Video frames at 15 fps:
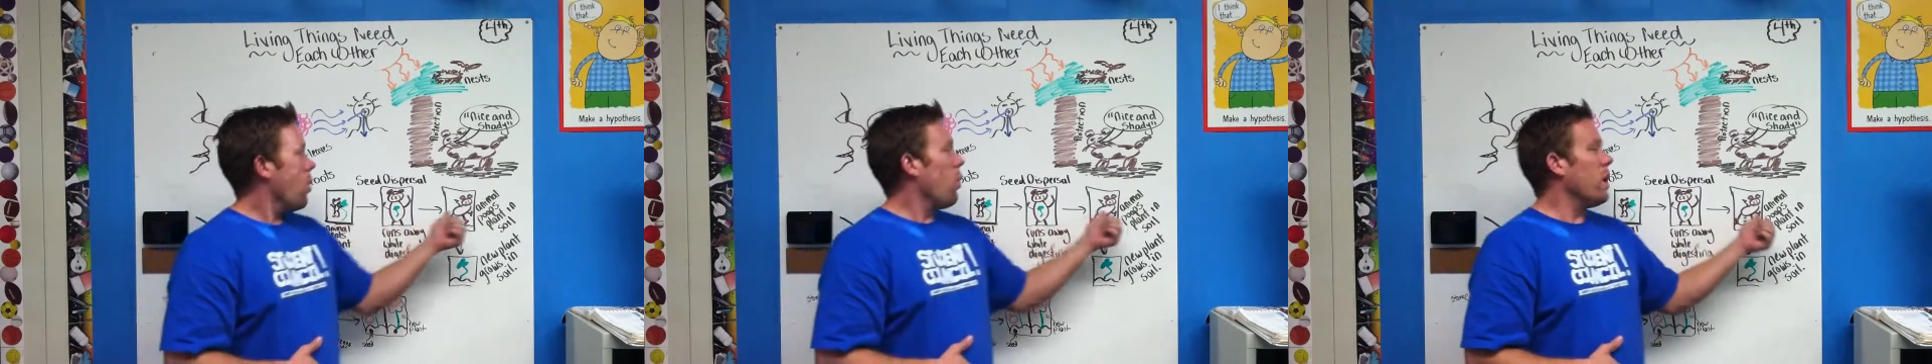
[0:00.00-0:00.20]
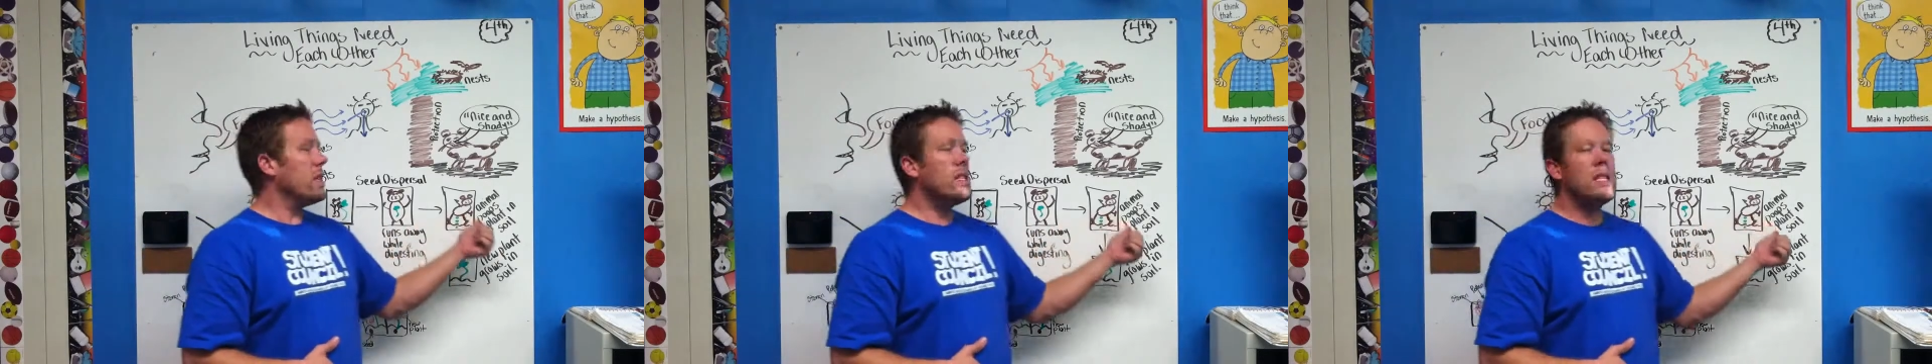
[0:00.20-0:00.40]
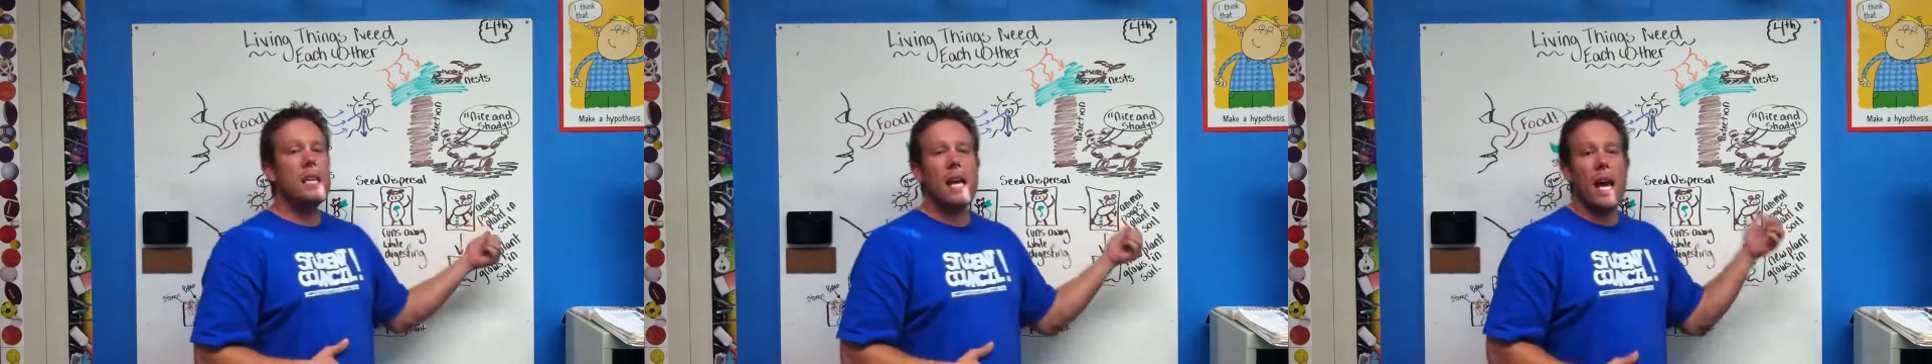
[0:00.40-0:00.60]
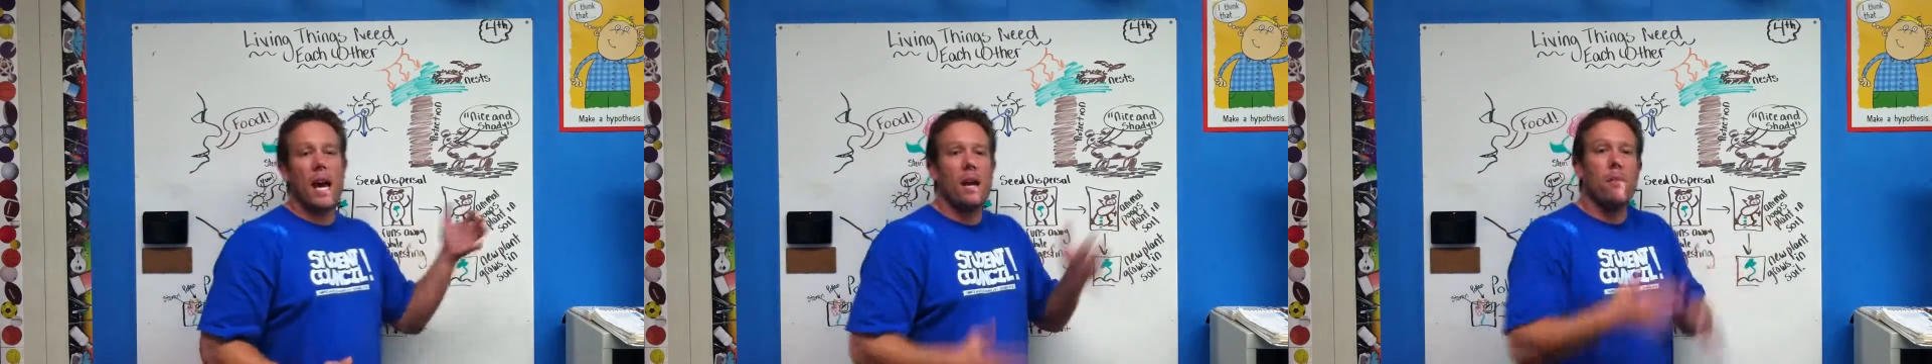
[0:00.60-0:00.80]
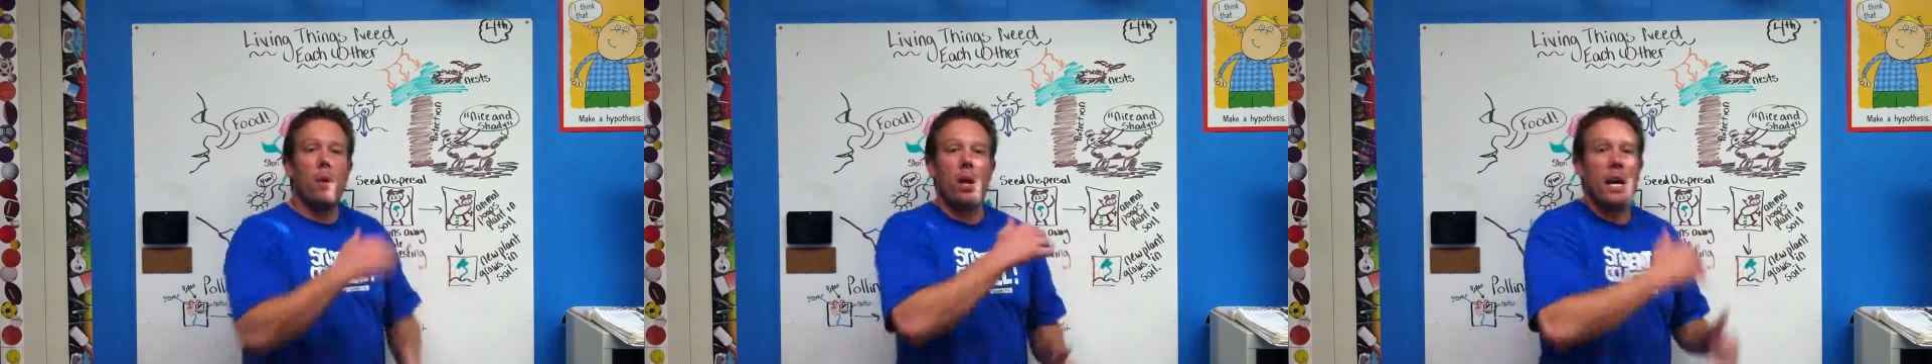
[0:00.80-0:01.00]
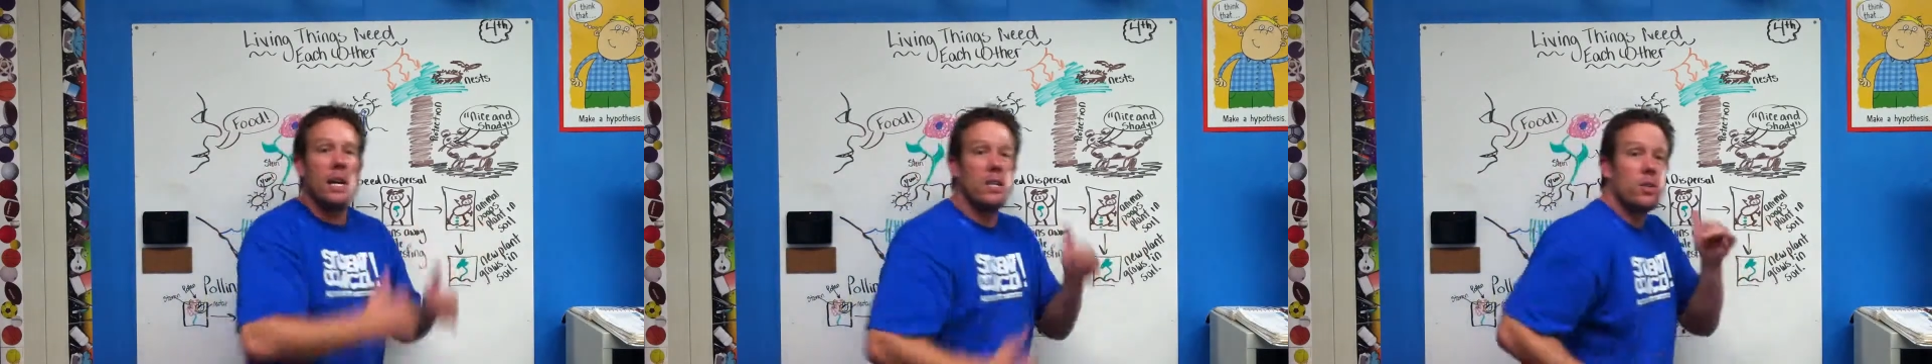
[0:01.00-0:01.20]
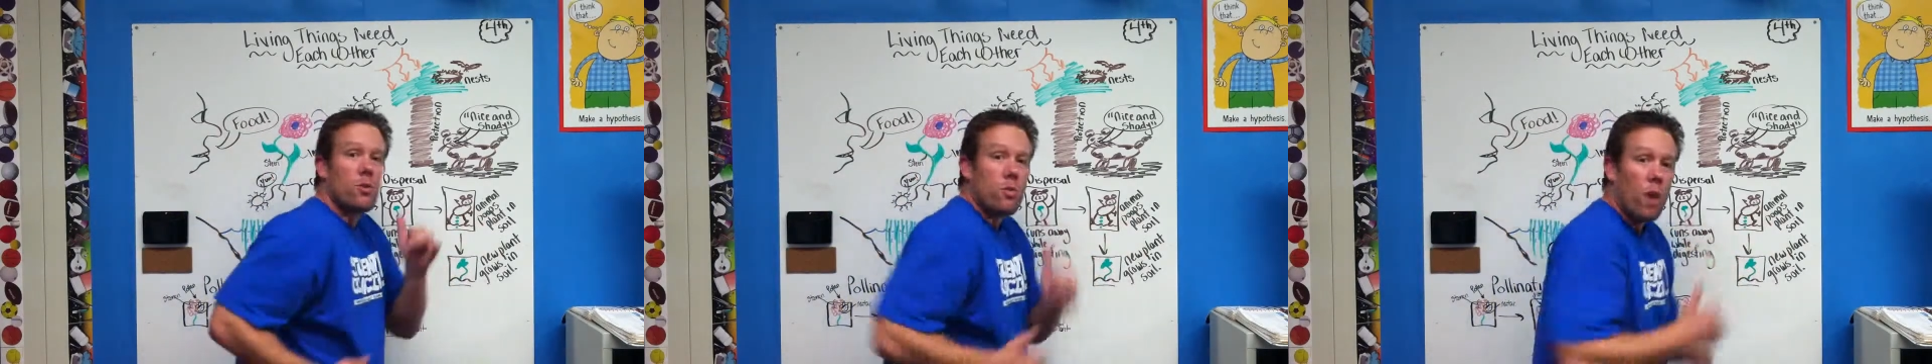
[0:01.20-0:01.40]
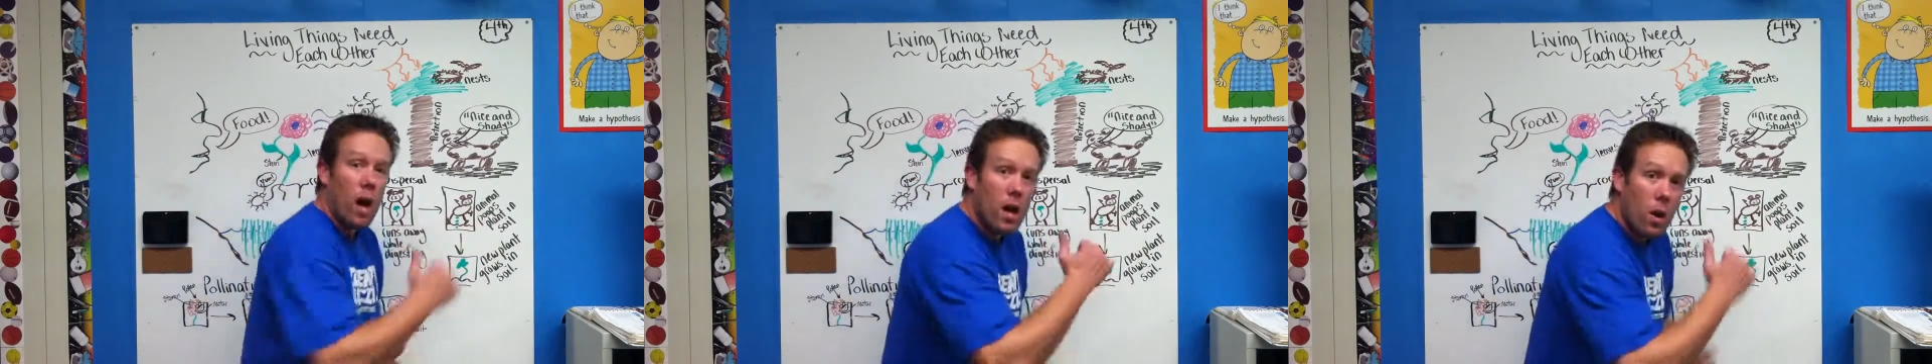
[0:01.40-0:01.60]
Once the animal has
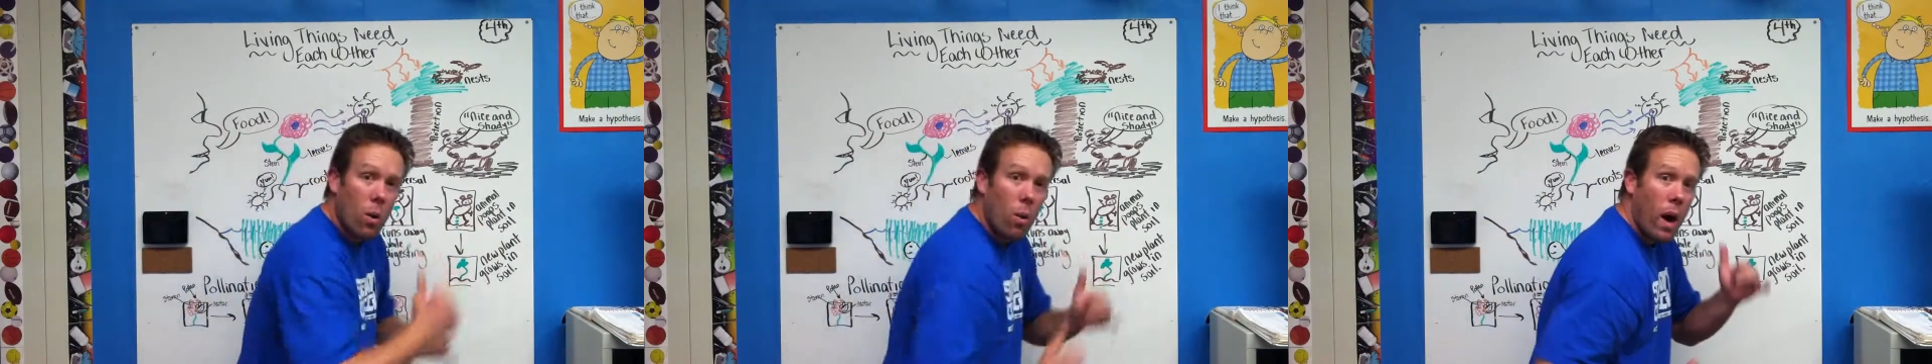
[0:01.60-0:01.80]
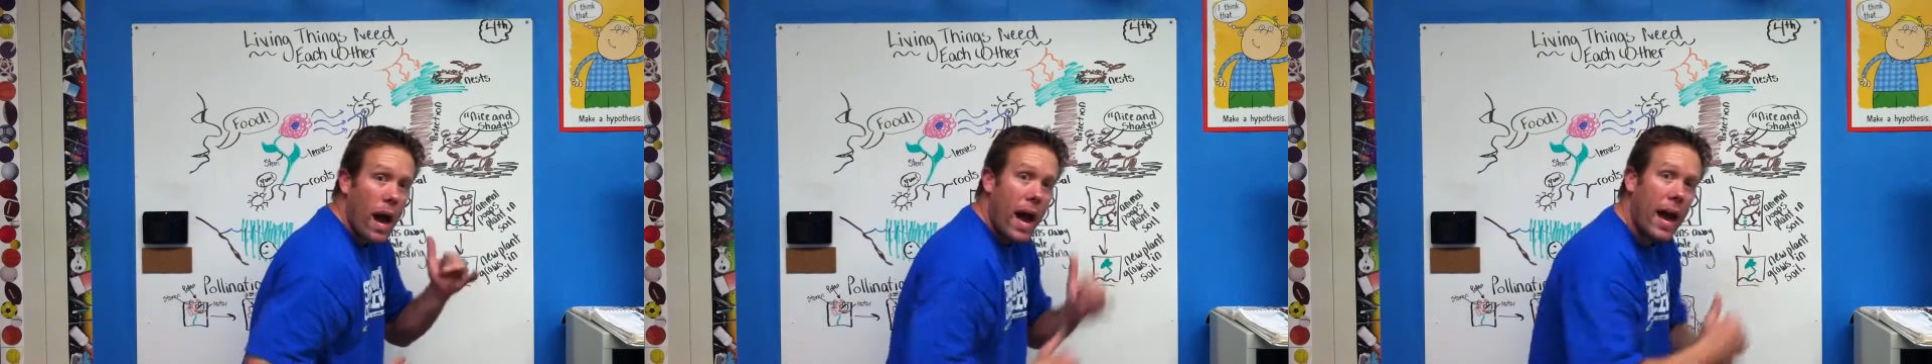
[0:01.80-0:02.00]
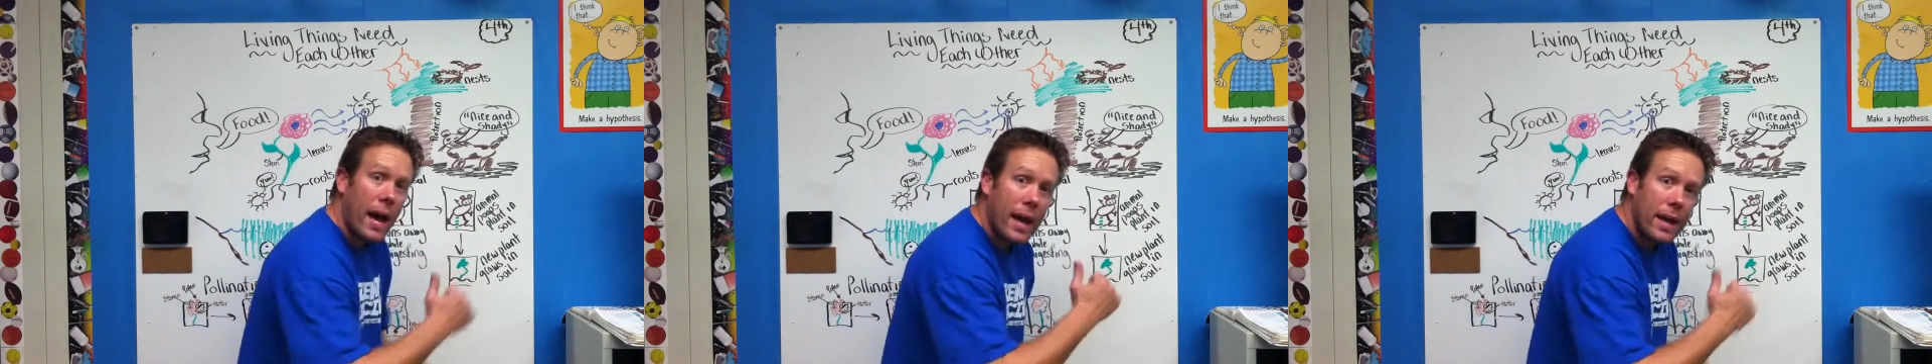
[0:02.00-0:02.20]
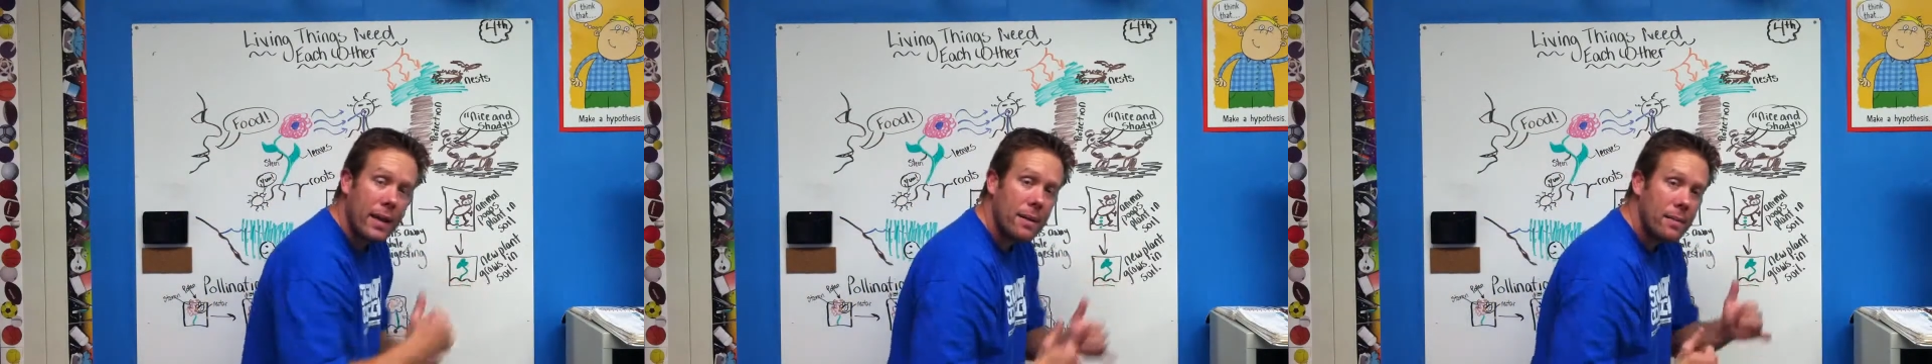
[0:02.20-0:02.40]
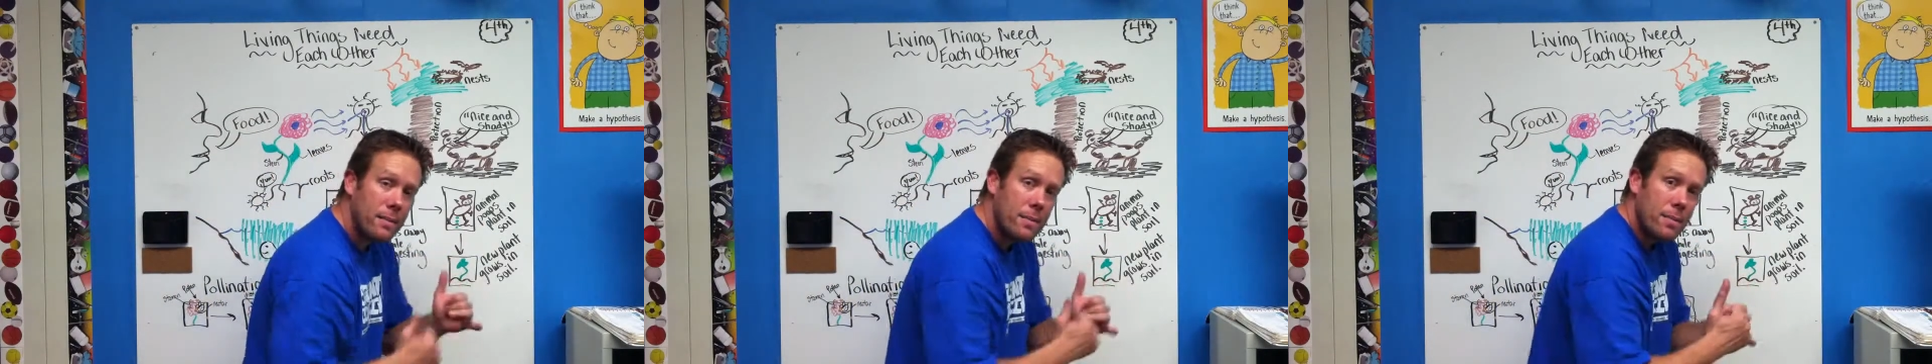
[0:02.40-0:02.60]
run away,